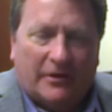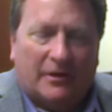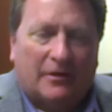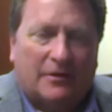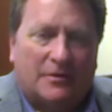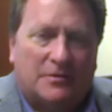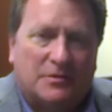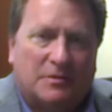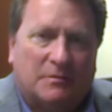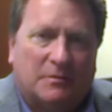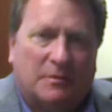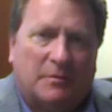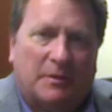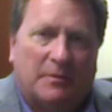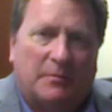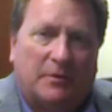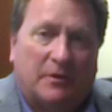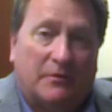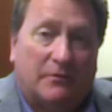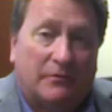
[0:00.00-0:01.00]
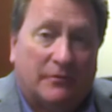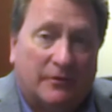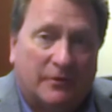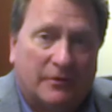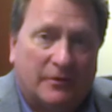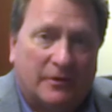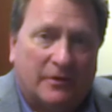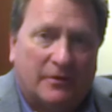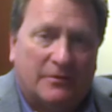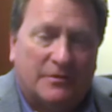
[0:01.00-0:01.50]
very large number of people on
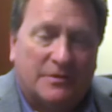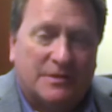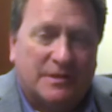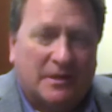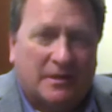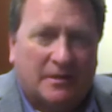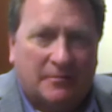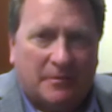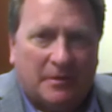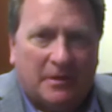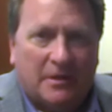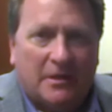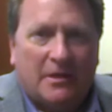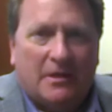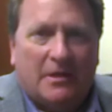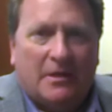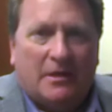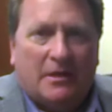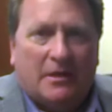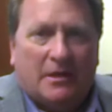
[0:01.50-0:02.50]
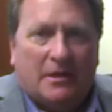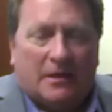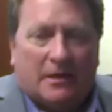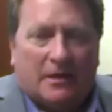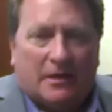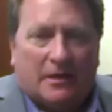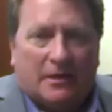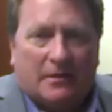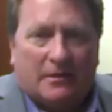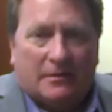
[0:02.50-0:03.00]
furlough, some
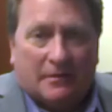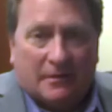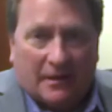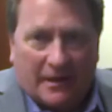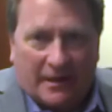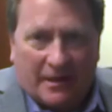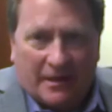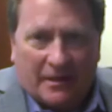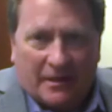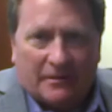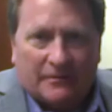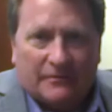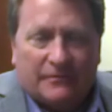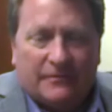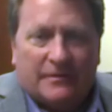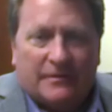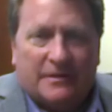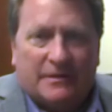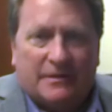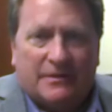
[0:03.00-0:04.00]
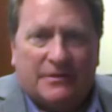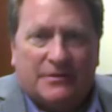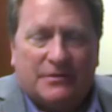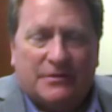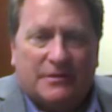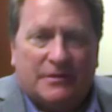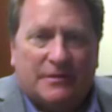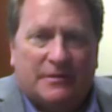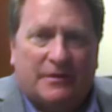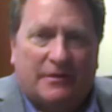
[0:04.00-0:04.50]
layoff
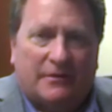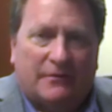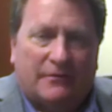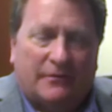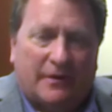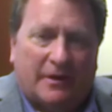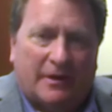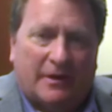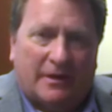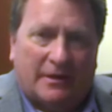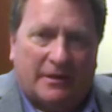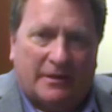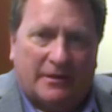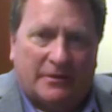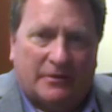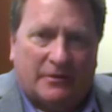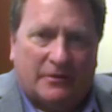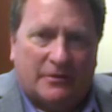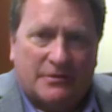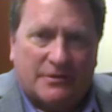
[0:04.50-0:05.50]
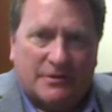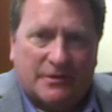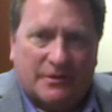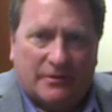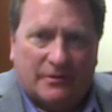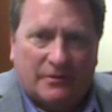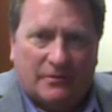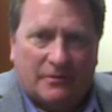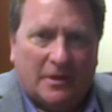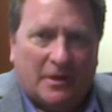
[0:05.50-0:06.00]
condition, and
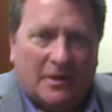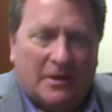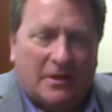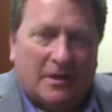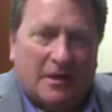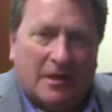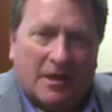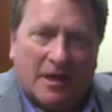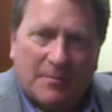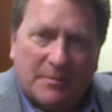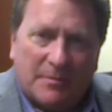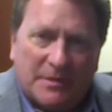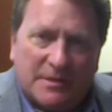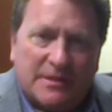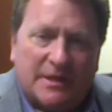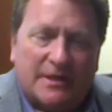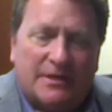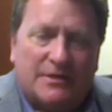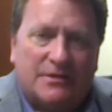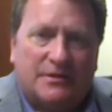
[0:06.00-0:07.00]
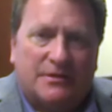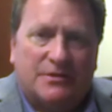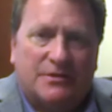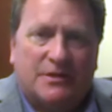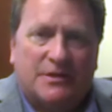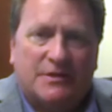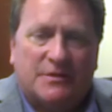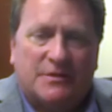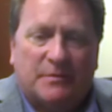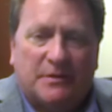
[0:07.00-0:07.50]
also
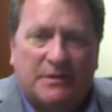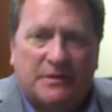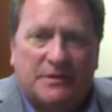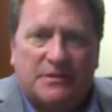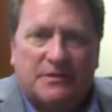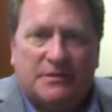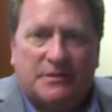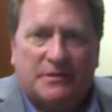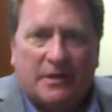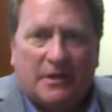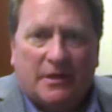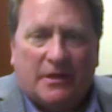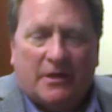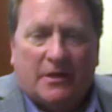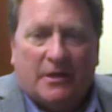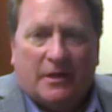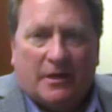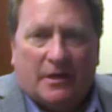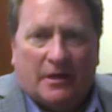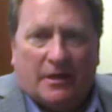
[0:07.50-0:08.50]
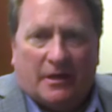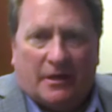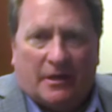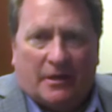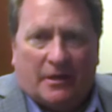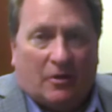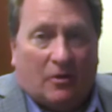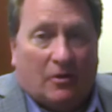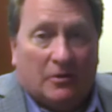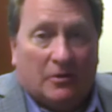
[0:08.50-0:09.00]
compensation adjustments
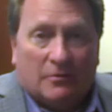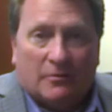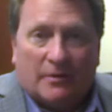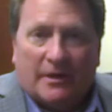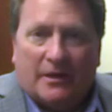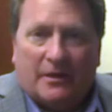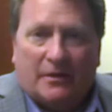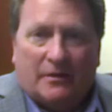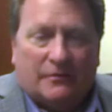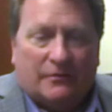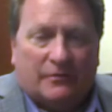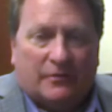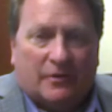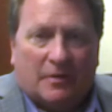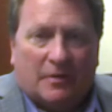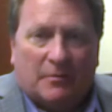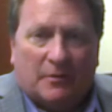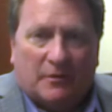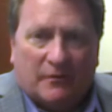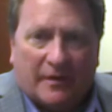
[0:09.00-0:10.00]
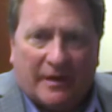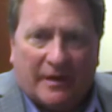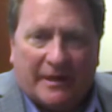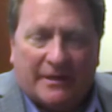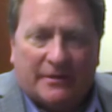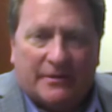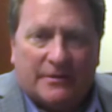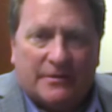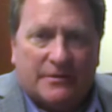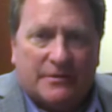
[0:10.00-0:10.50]
all around for our
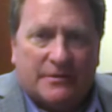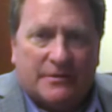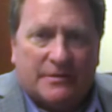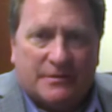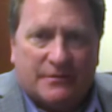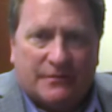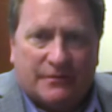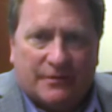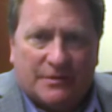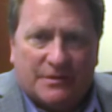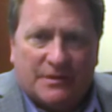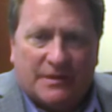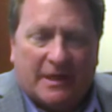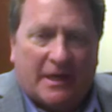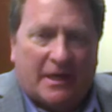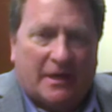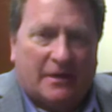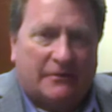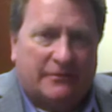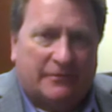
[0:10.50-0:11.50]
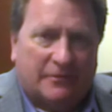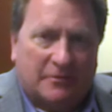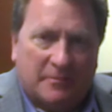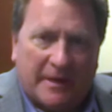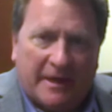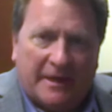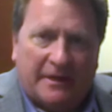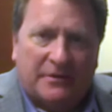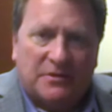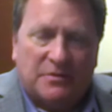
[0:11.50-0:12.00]
providers, for
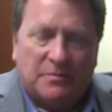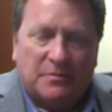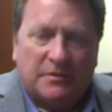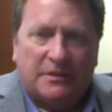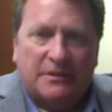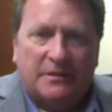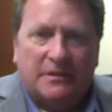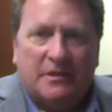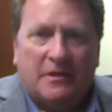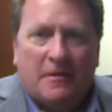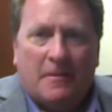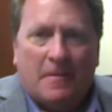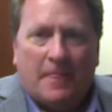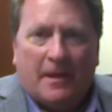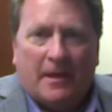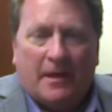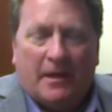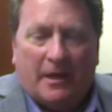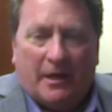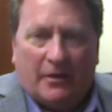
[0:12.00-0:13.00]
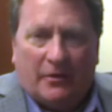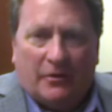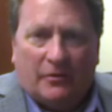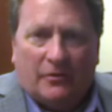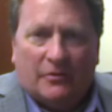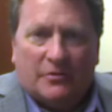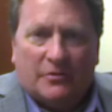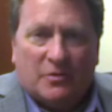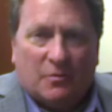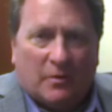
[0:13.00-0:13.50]
staff, for management,
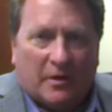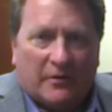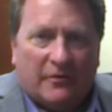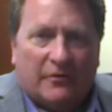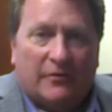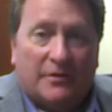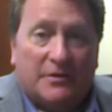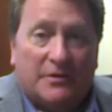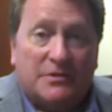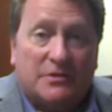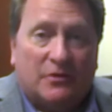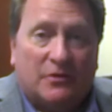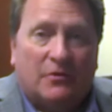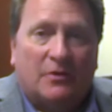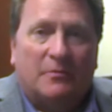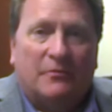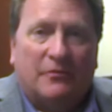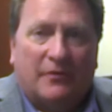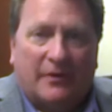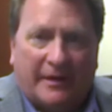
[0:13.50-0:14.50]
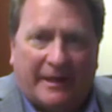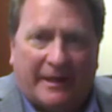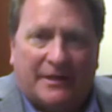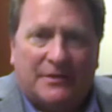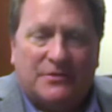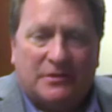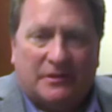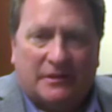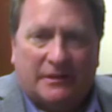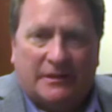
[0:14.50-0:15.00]
in order to weather the storm
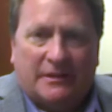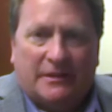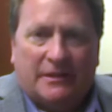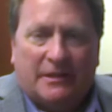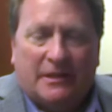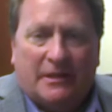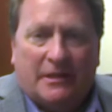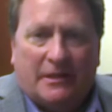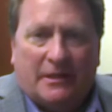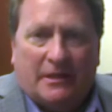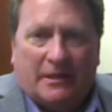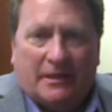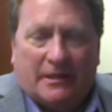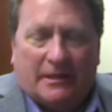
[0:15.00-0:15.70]
financially.